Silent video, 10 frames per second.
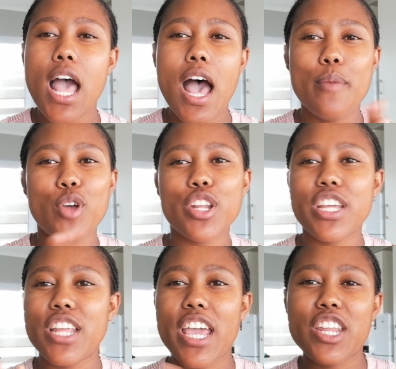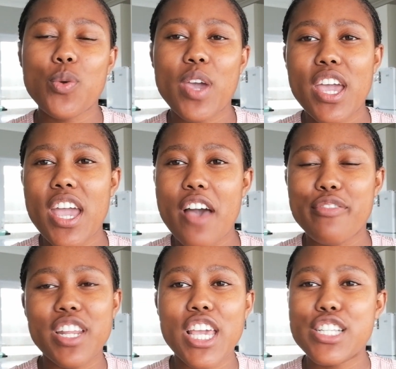I'm not in any way
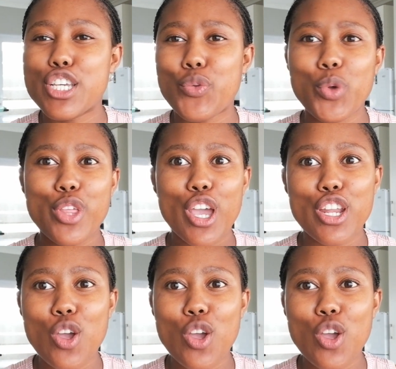affiliated with any